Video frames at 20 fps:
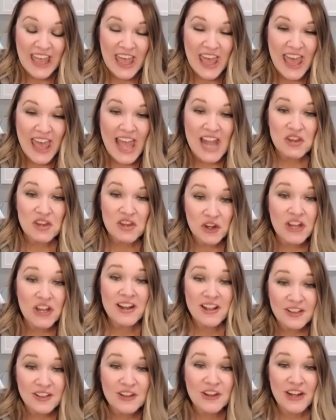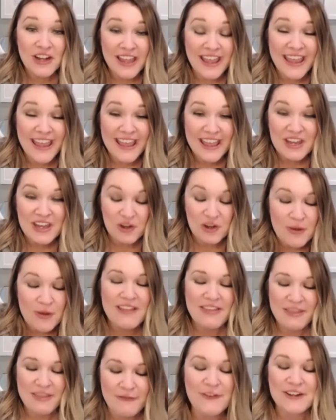And you're going to learn it. You're one
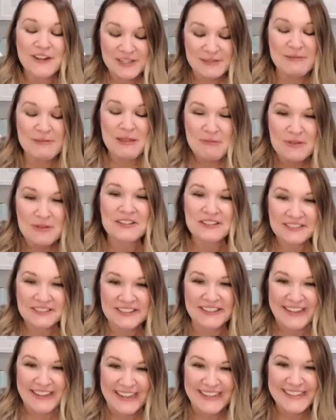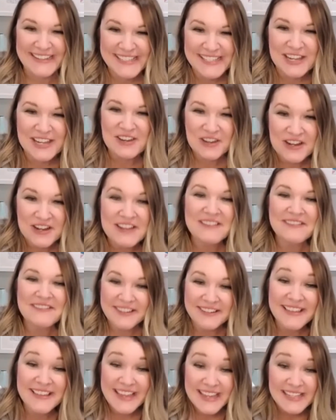of the first people to learn it. So you're going to
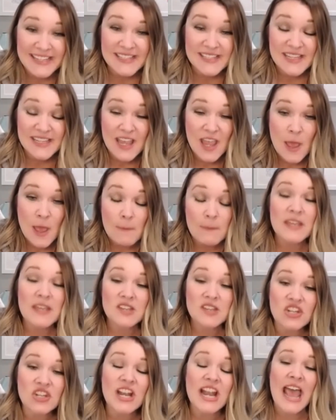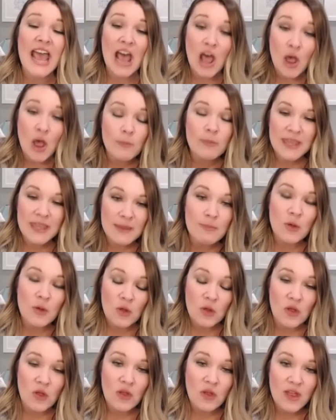learn this because you're going to help
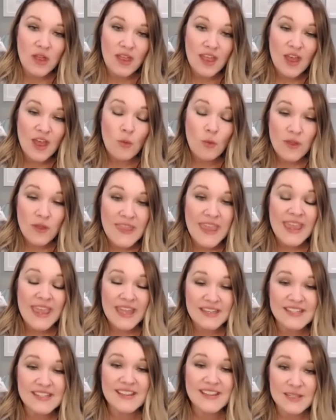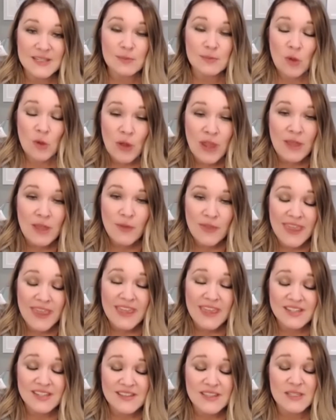people when they get to this point, when they
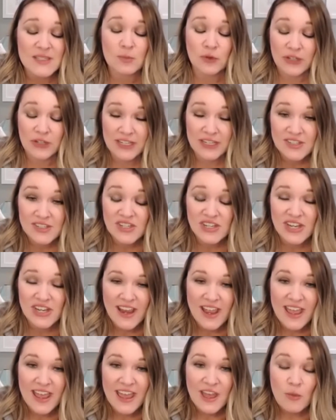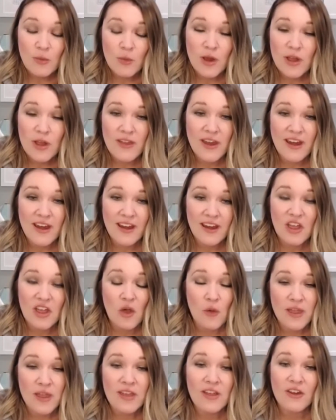get to this bridge where they're
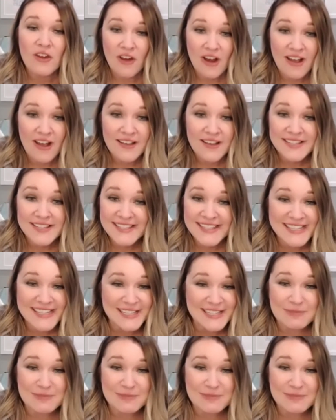going across this